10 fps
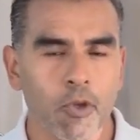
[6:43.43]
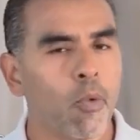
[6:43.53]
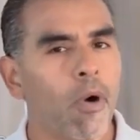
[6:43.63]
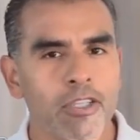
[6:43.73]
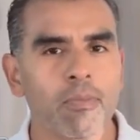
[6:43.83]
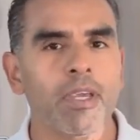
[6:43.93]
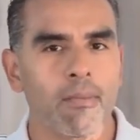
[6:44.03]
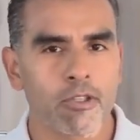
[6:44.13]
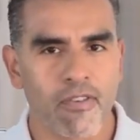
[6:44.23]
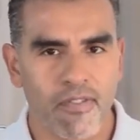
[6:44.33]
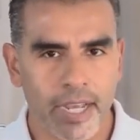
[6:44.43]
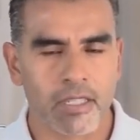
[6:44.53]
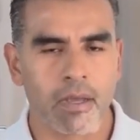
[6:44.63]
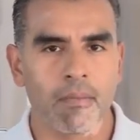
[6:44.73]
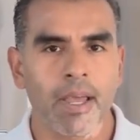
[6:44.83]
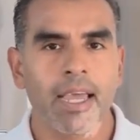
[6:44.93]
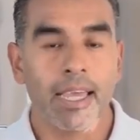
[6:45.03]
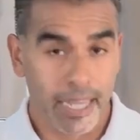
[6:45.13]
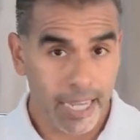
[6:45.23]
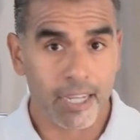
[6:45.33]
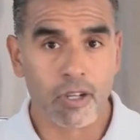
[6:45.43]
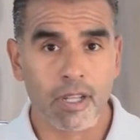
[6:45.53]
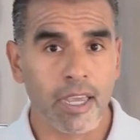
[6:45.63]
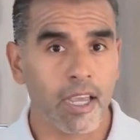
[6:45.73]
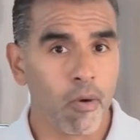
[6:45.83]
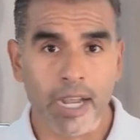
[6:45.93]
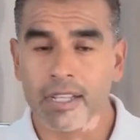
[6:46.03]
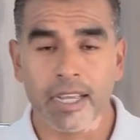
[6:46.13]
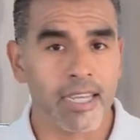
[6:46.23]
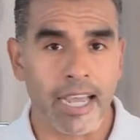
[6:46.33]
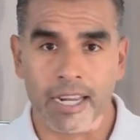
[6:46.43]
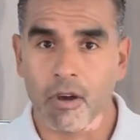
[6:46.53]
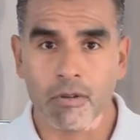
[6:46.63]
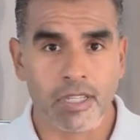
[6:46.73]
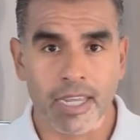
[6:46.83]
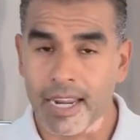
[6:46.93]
You want to be able to fix them easily, quickly, diagnose,